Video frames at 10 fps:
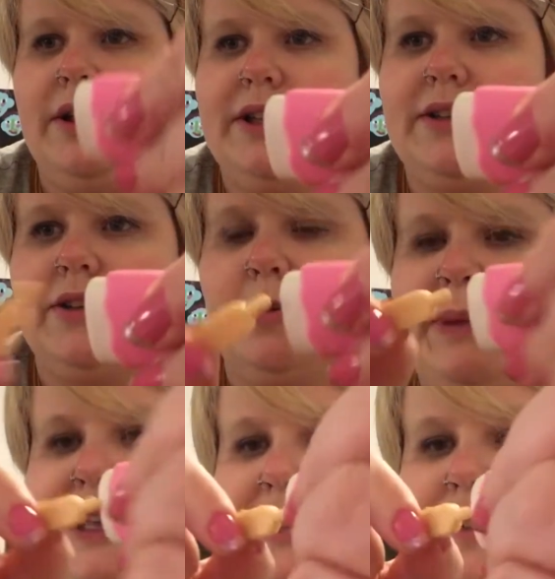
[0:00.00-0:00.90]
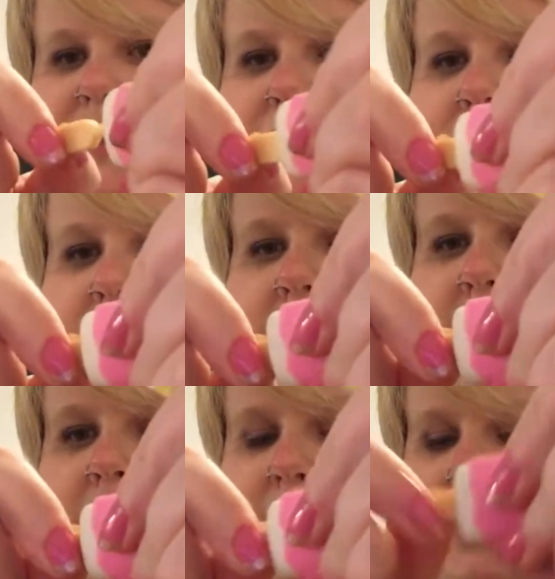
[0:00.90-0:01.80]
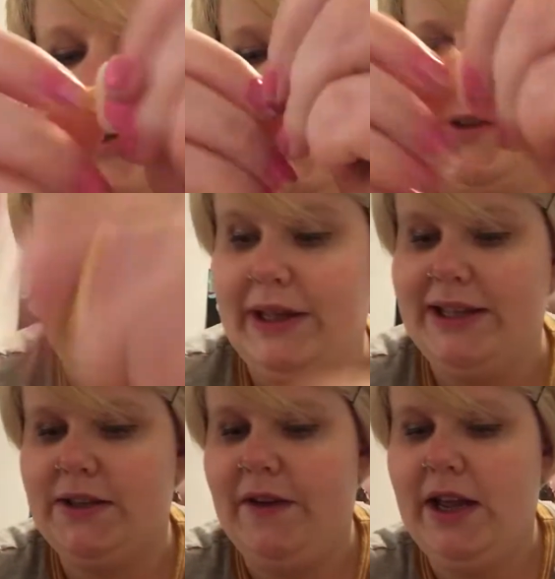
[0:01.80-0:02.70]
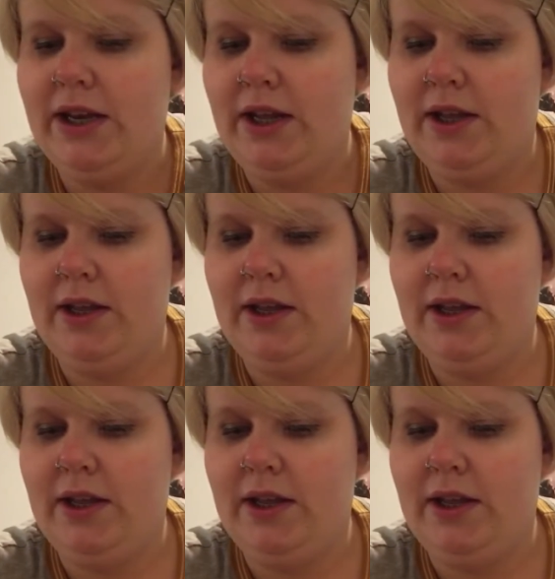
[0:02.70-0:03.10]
into little bits, so that's fun.